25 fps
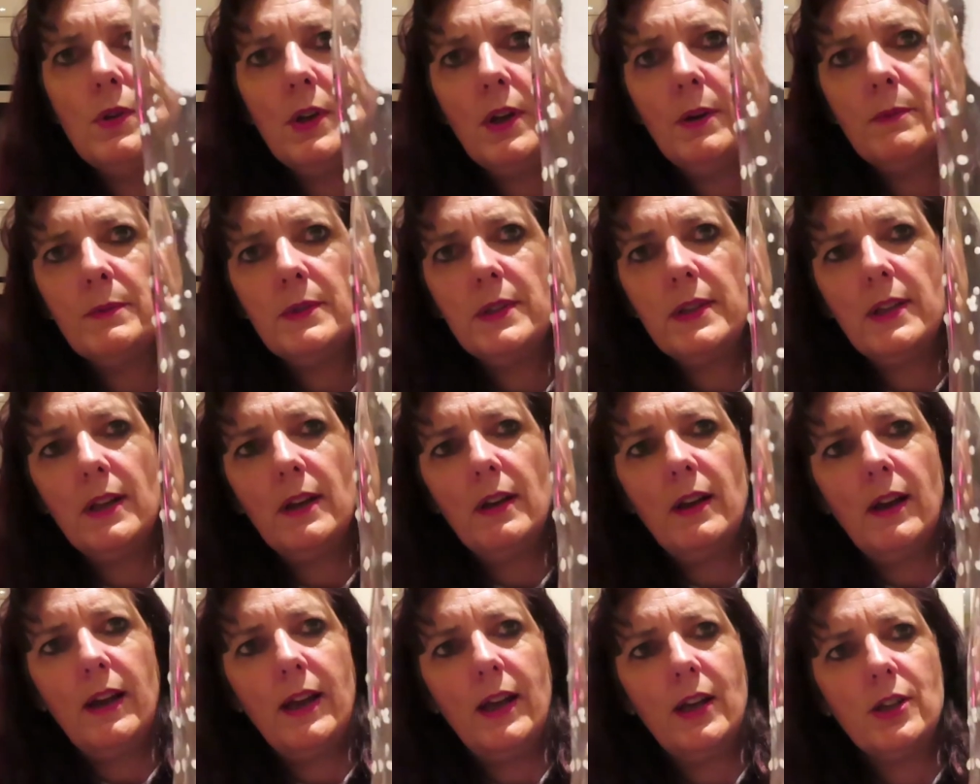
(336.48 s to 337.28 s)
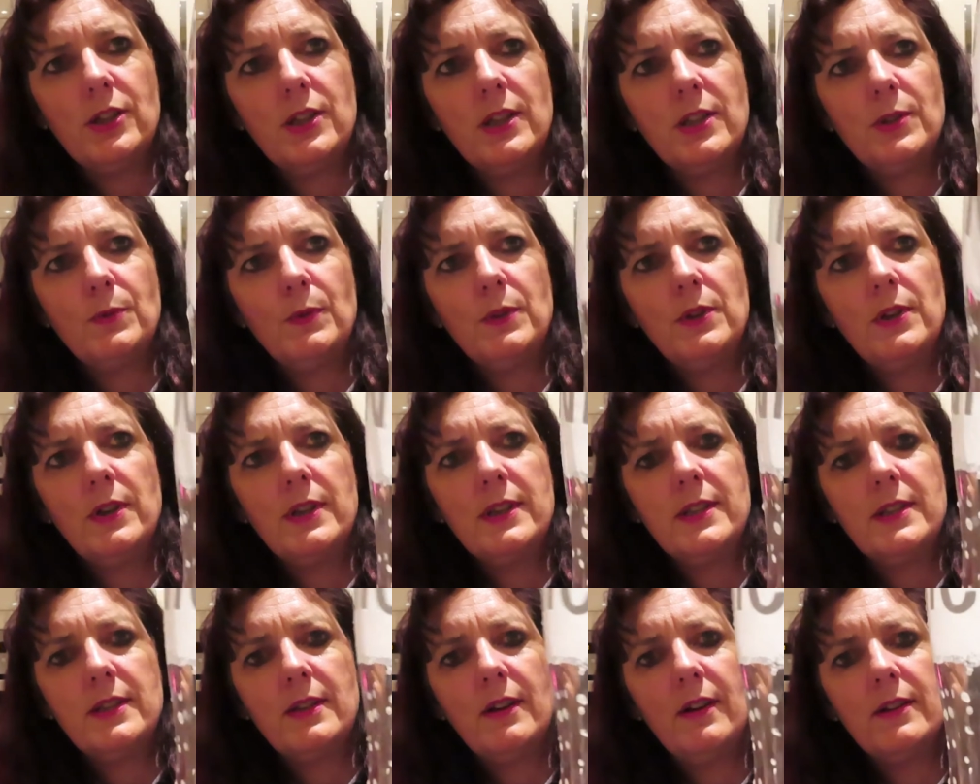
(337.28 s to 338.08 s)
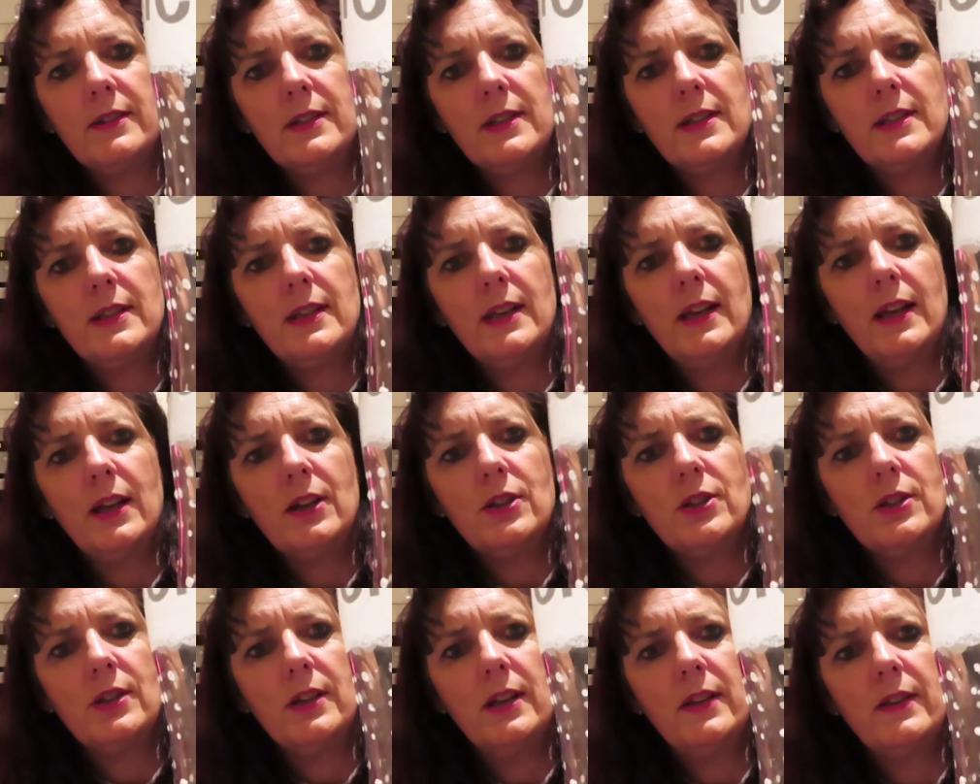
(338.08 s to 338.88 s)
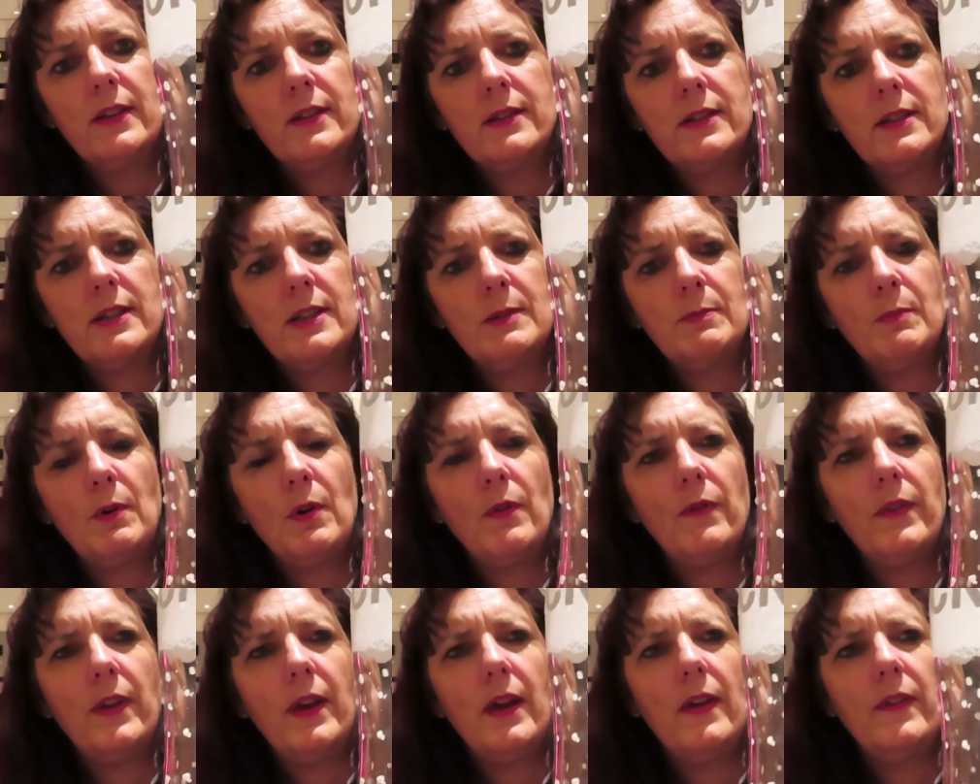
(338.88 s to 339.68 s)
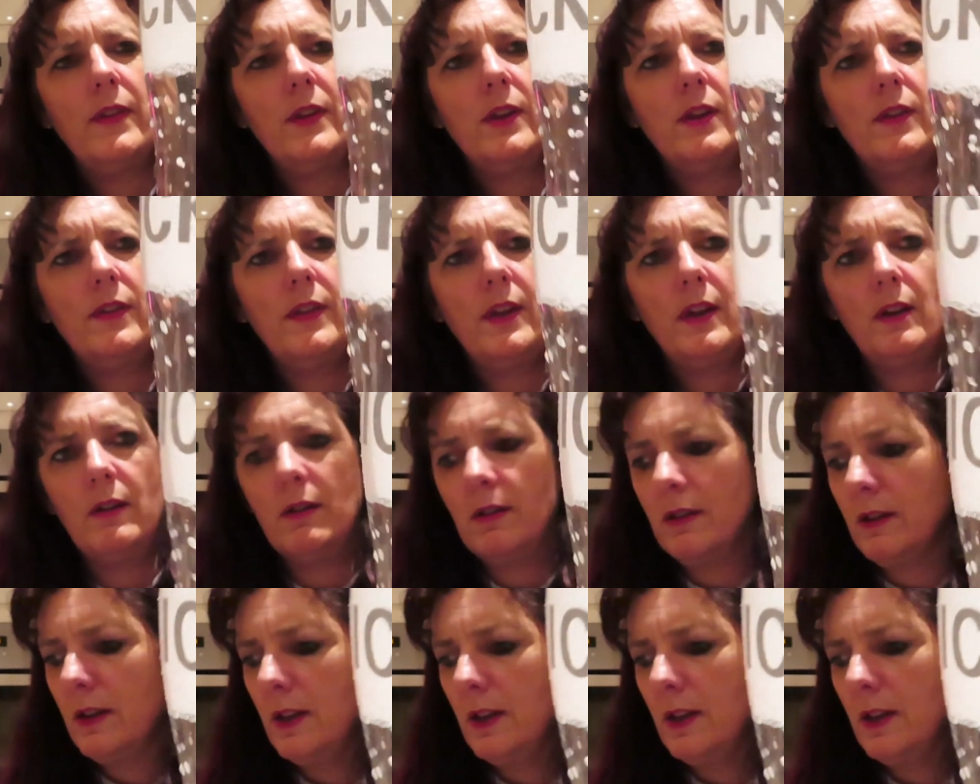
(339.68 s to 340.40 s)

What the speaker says: it up to the light, actually, it's when you can start to see actually there's a spot there that you think